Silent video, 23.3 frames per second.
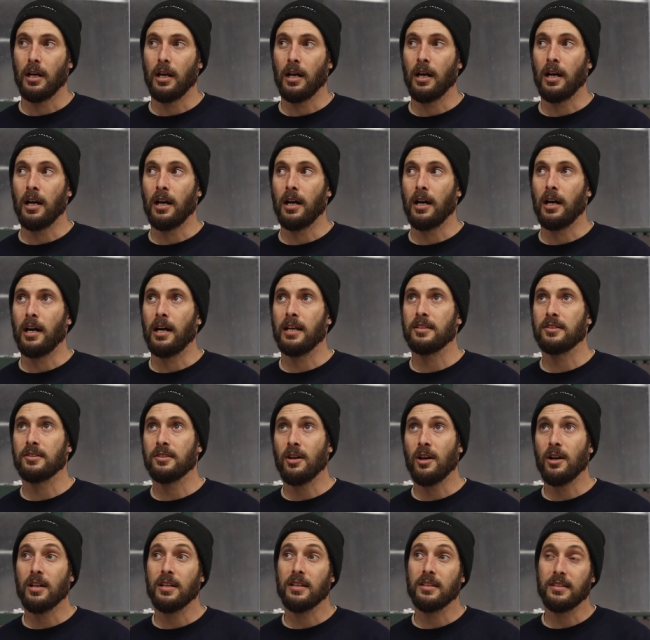Uh, I
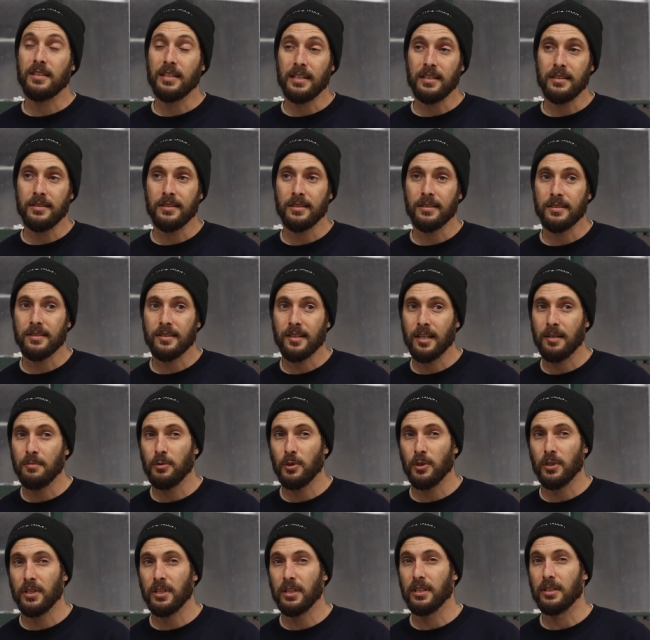started teaching
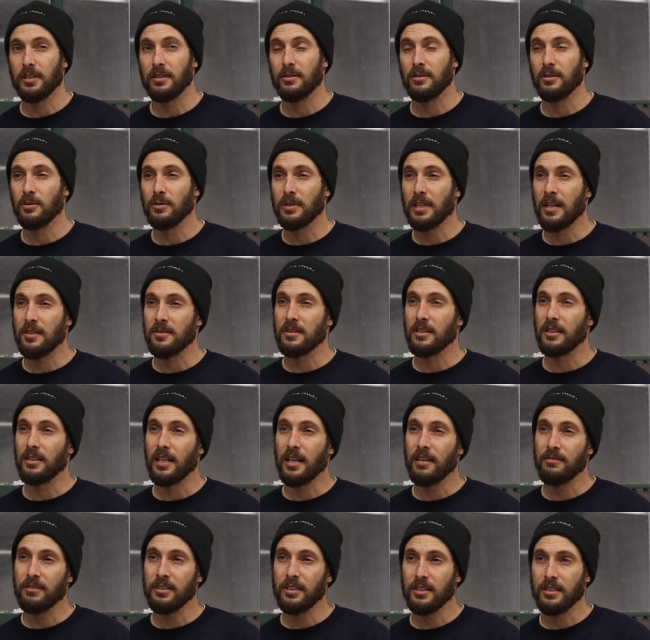skateboarding in
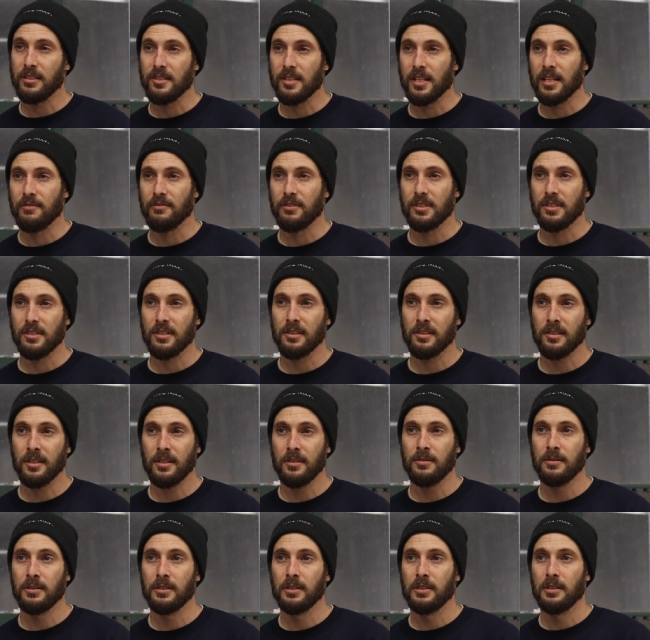2011 in San Francisco.